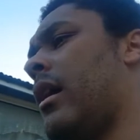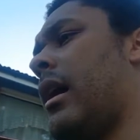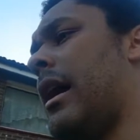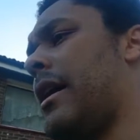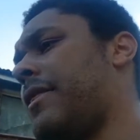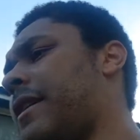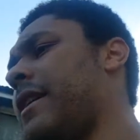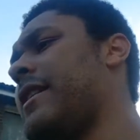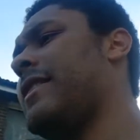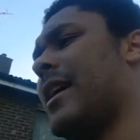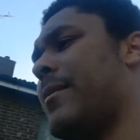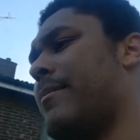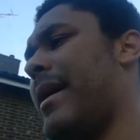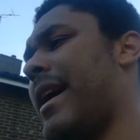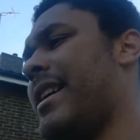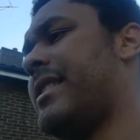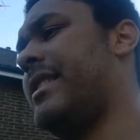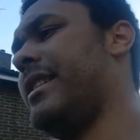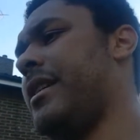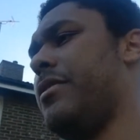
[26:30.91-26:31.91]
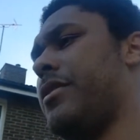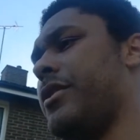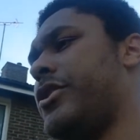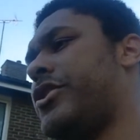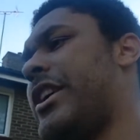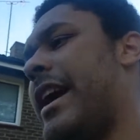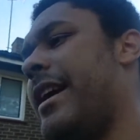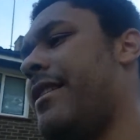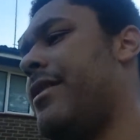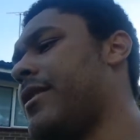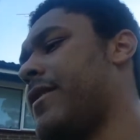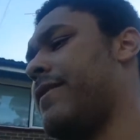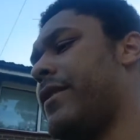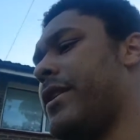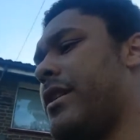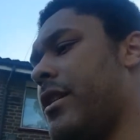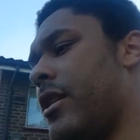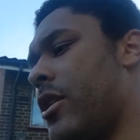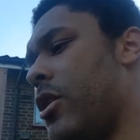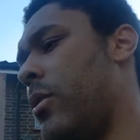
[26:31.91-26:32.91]
I think that makes it the 10th
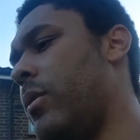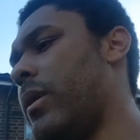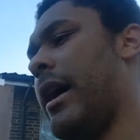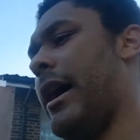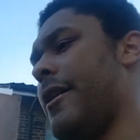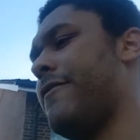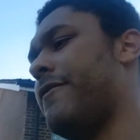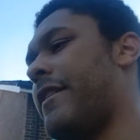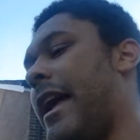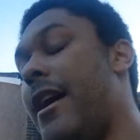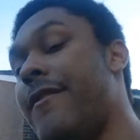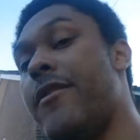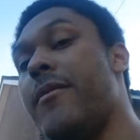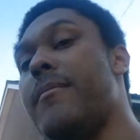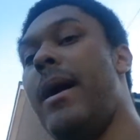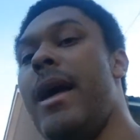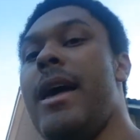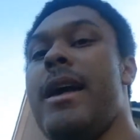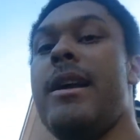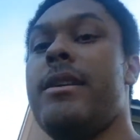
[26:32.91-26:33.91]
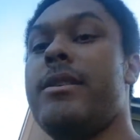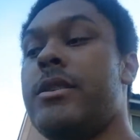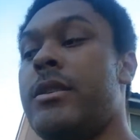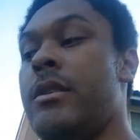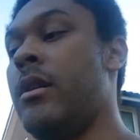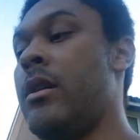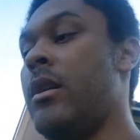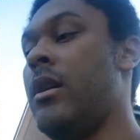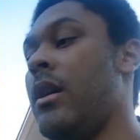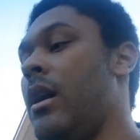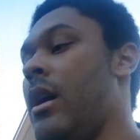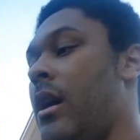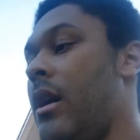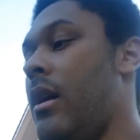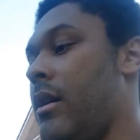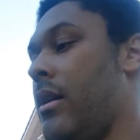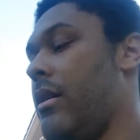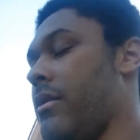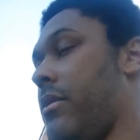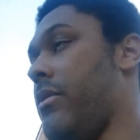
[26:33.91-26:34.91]
video I've ever made
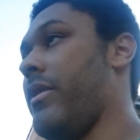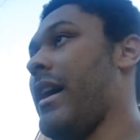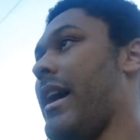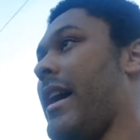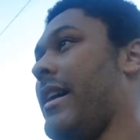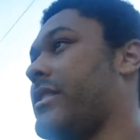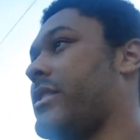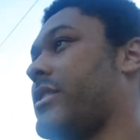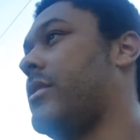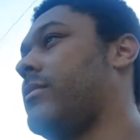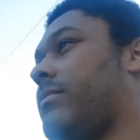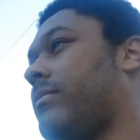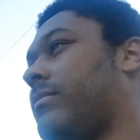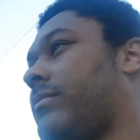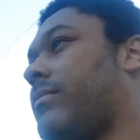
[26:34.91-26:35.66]
that